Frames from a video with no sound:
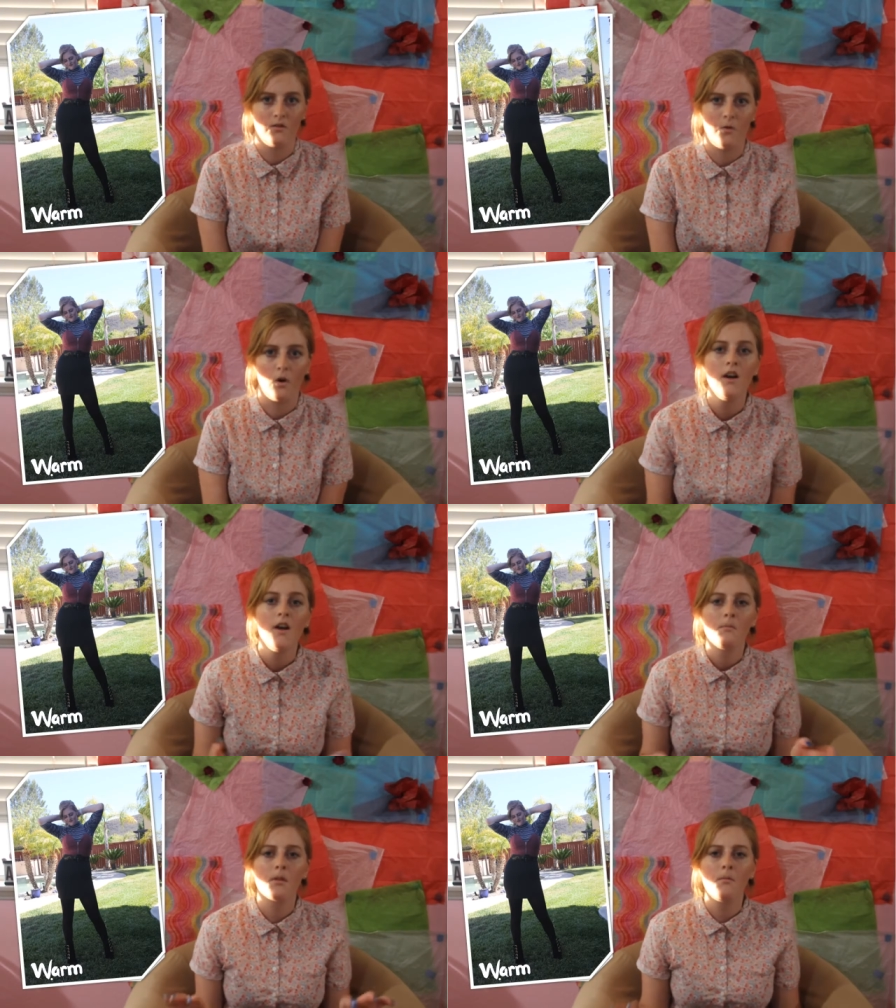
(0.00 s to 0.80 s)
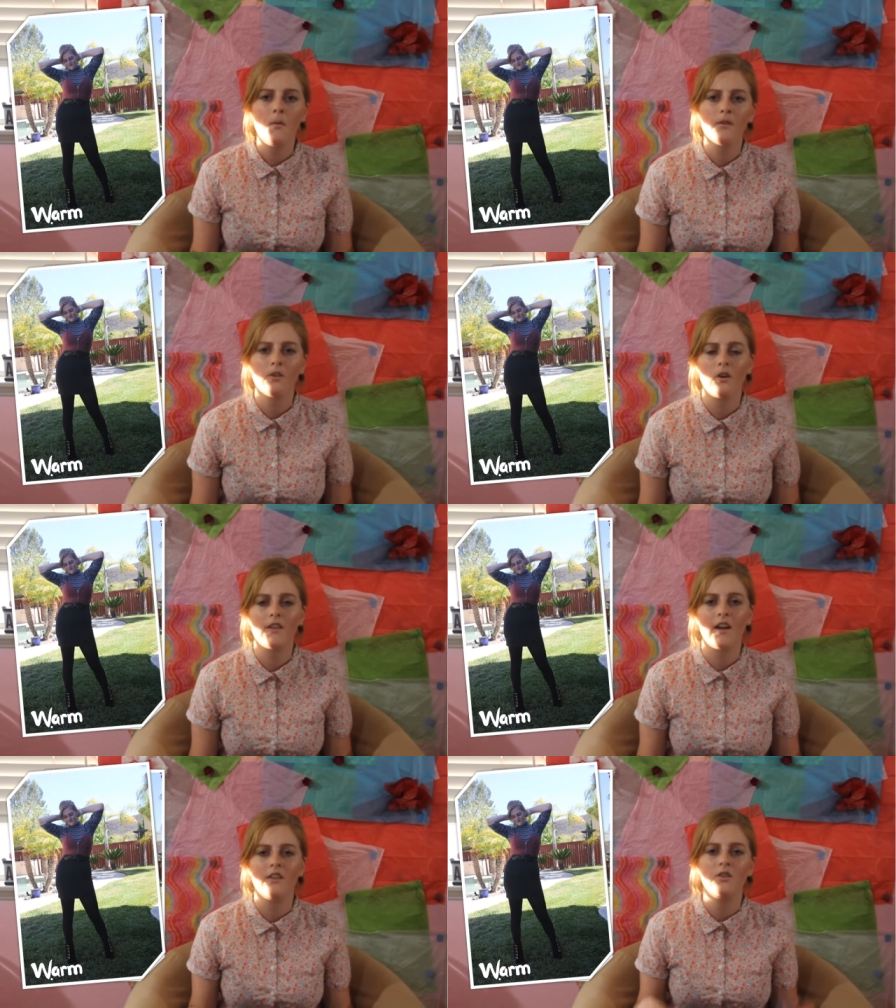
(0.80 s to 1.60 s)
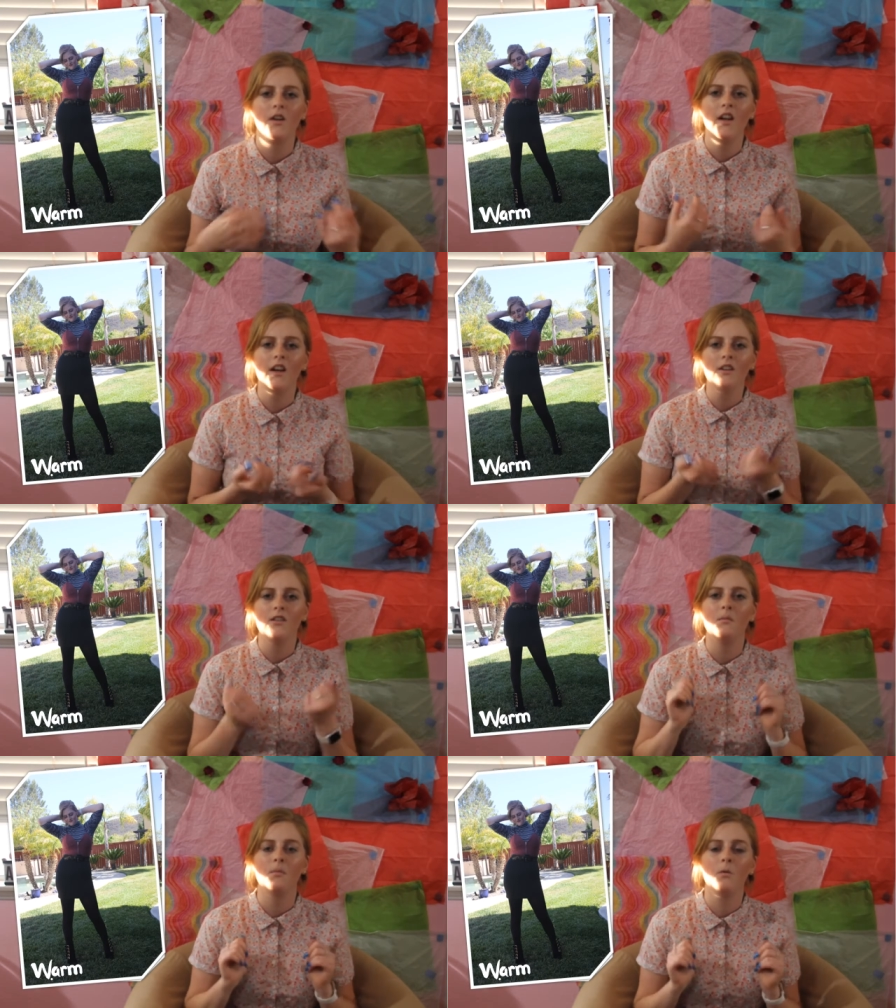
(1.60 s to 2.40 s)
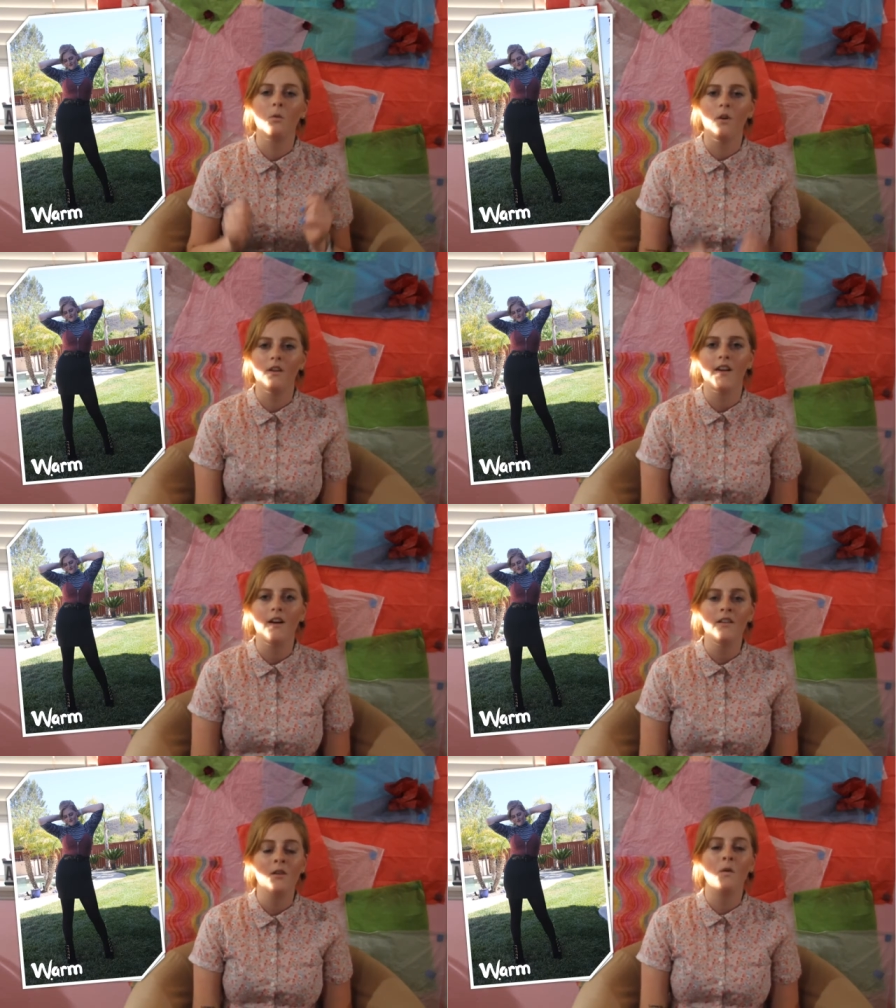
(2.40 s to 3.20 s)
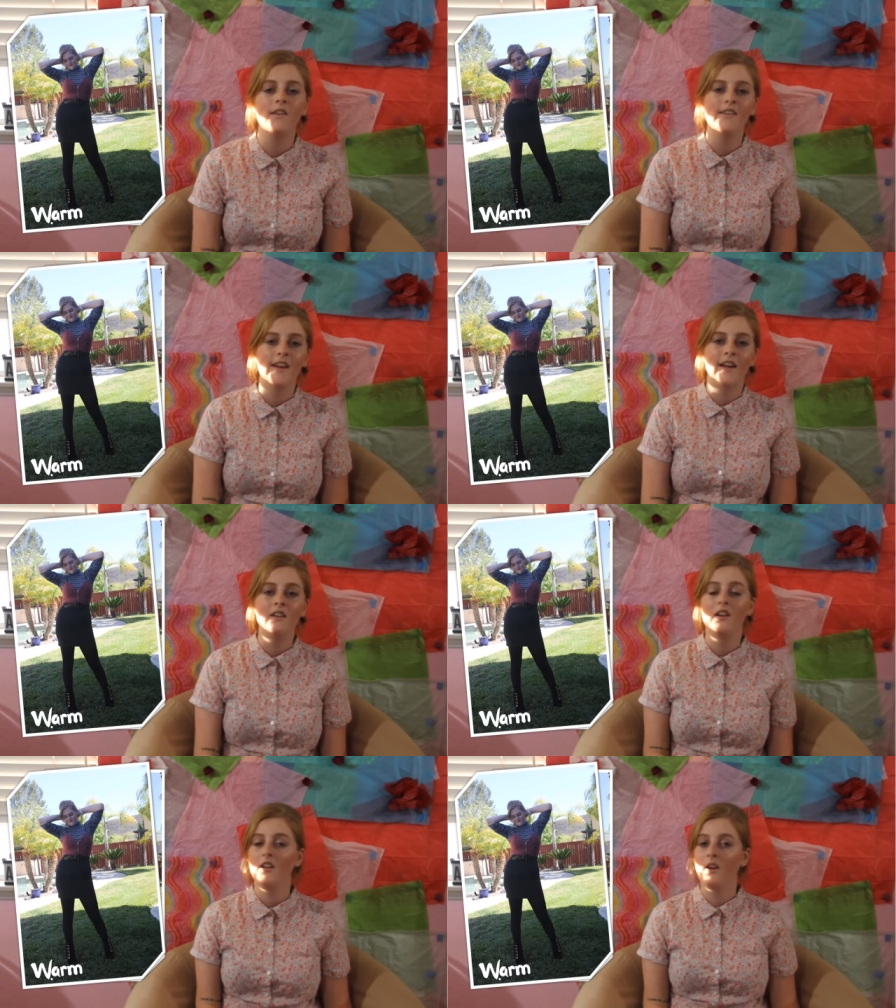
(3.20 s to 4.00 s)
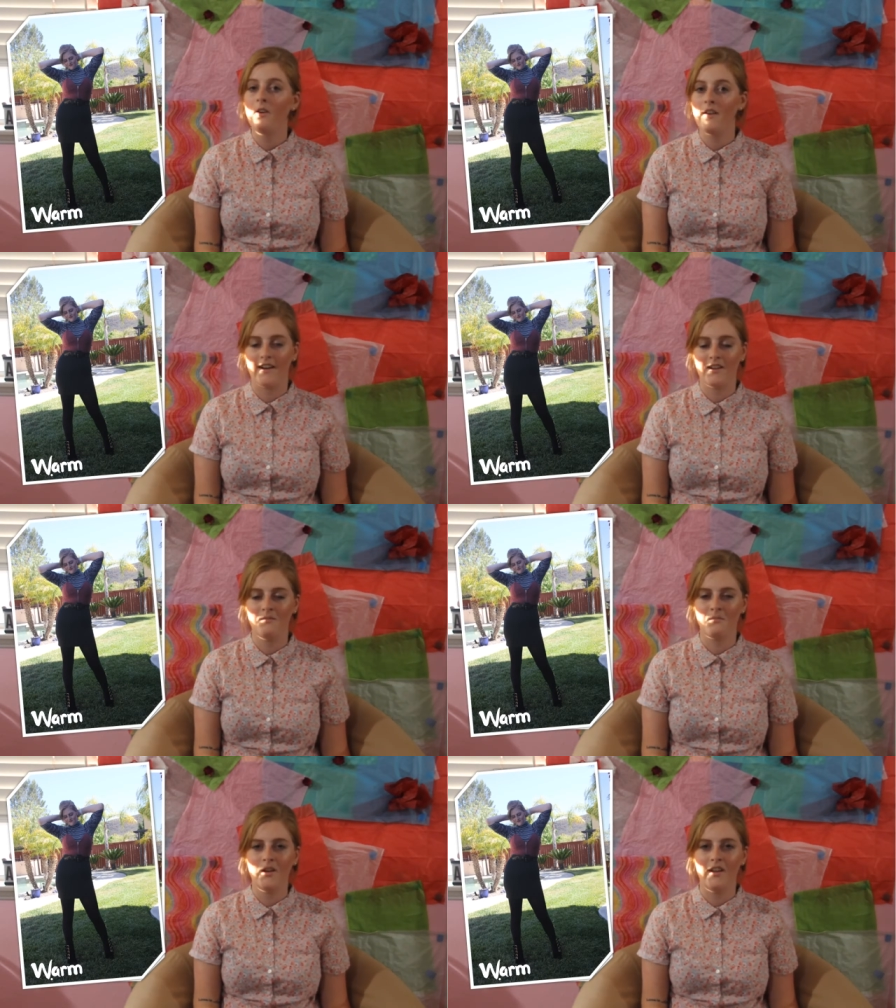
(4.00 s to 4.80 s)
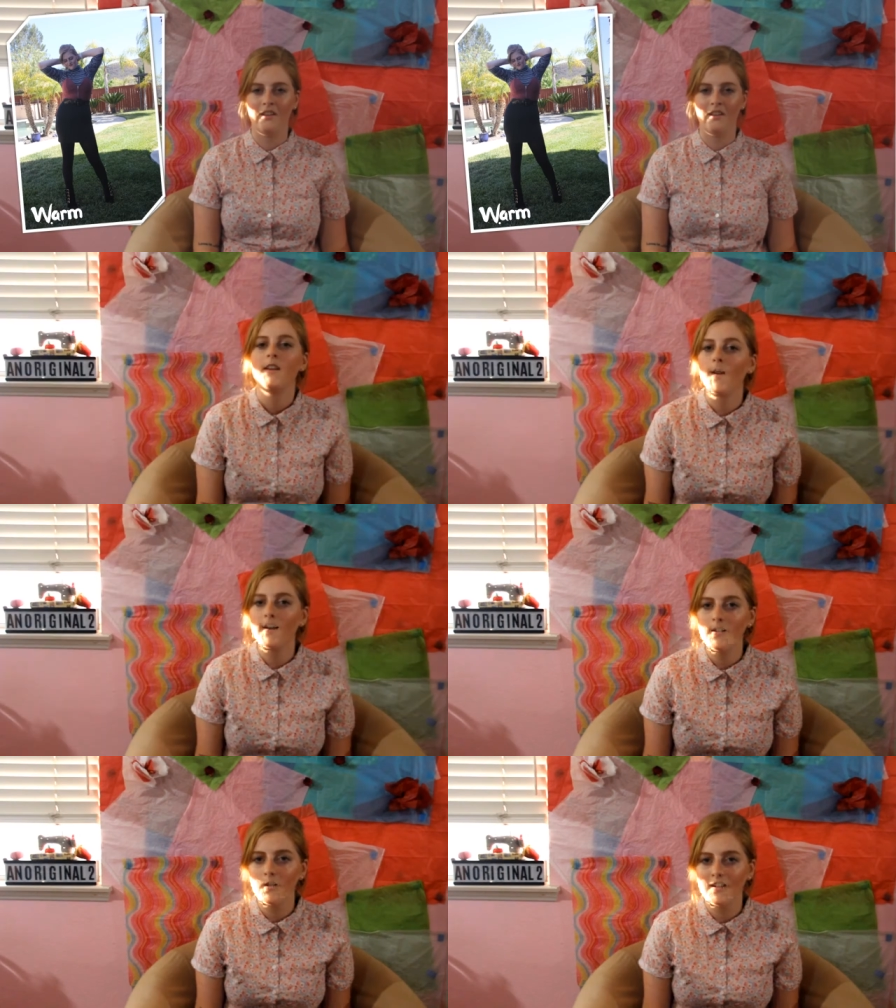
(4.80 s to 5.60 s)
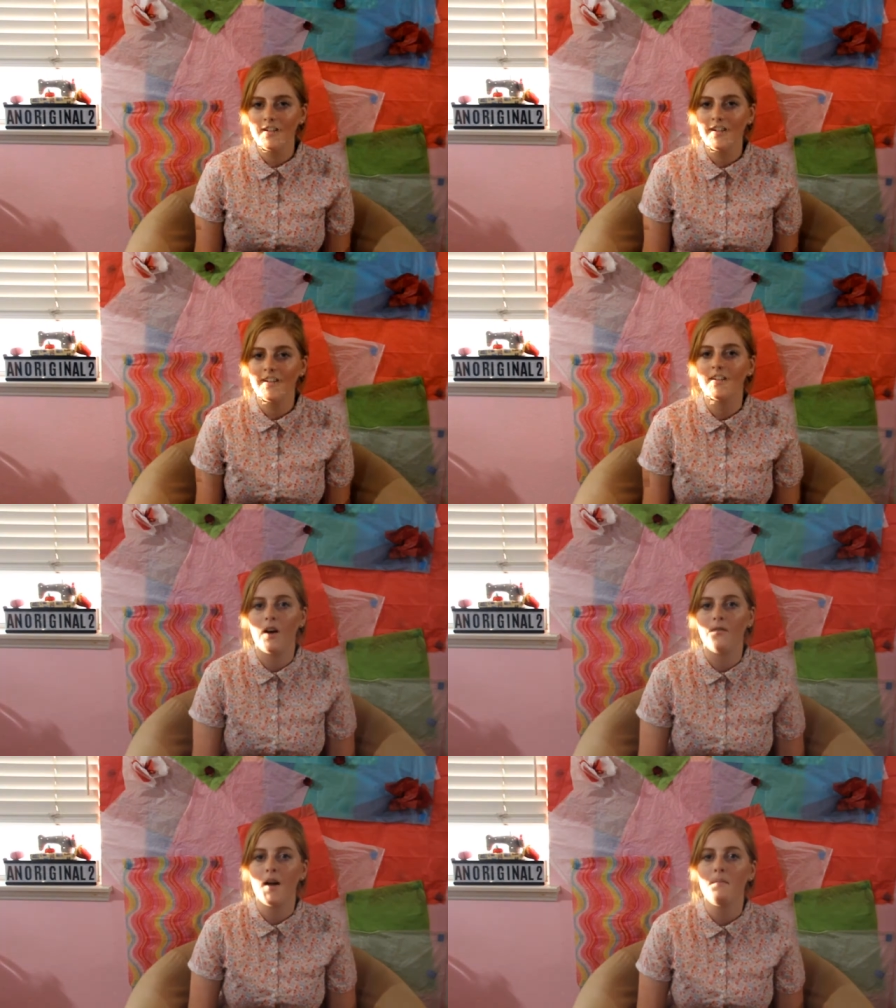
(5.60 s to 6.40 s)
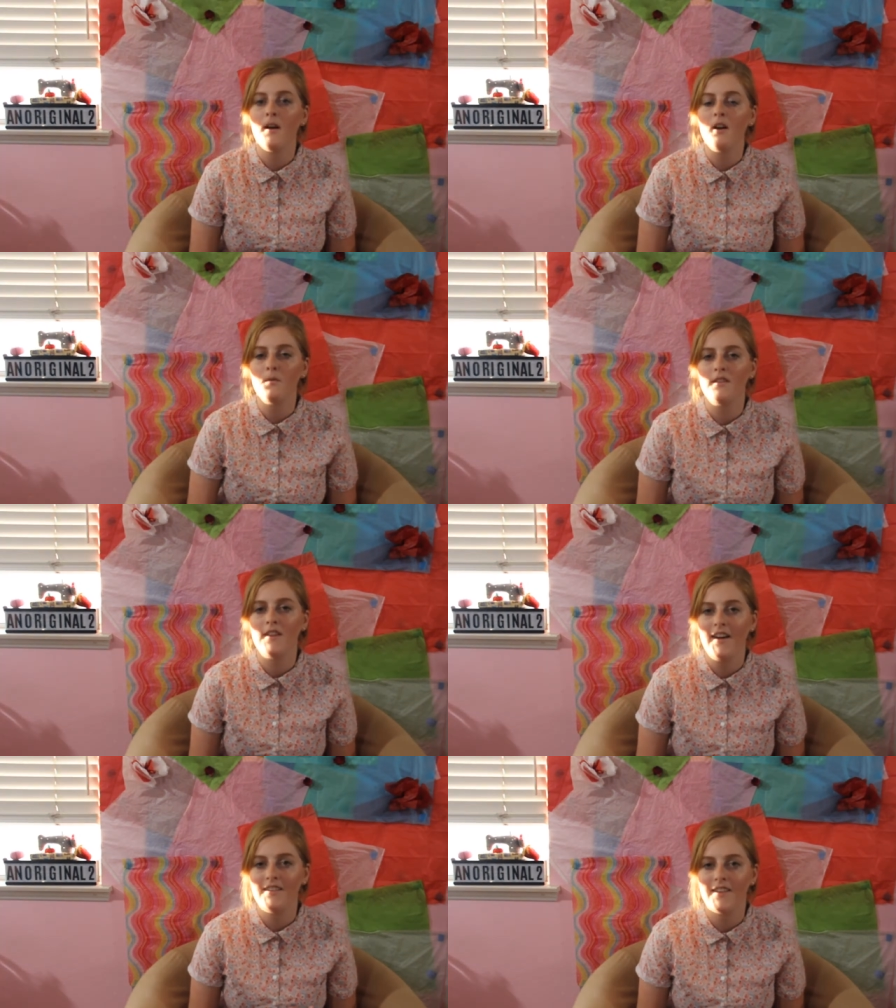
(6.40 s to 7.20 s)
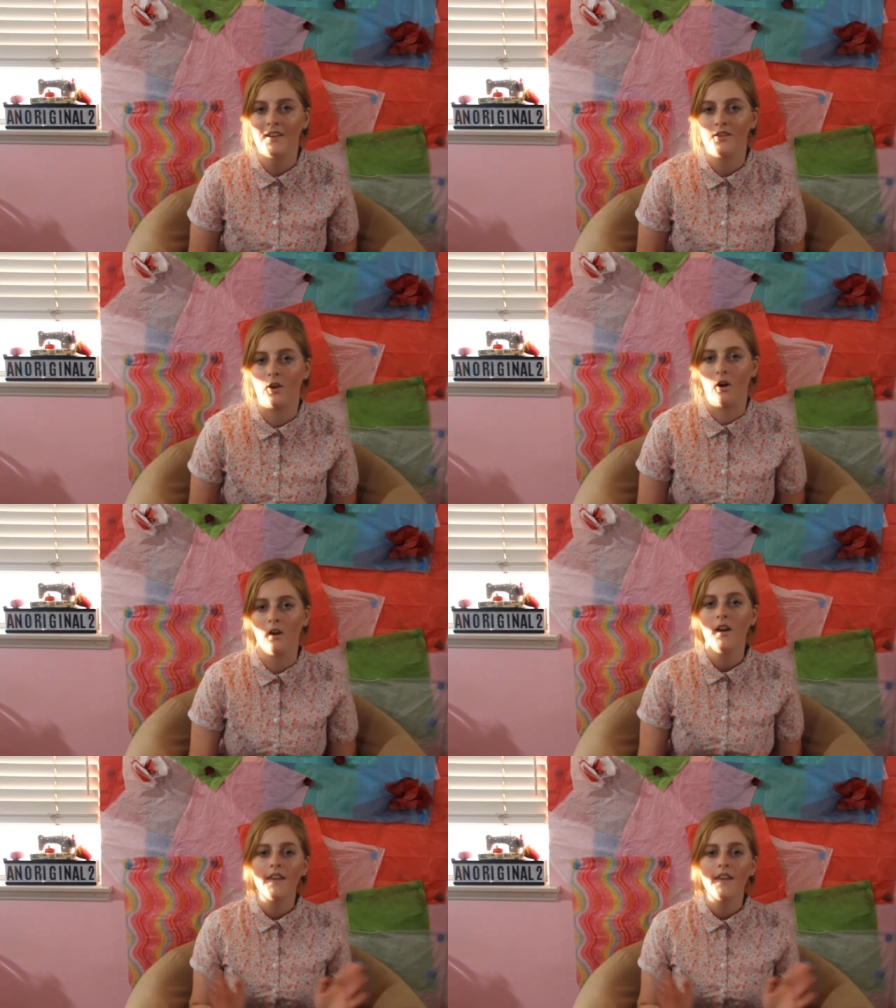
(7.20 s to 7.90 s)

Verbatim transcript: for, but the moment it starts getting too heated, you simply roll it down and once again, your neck can breathe. Now as you can see in this outfit, I paired it with tights and a skirt.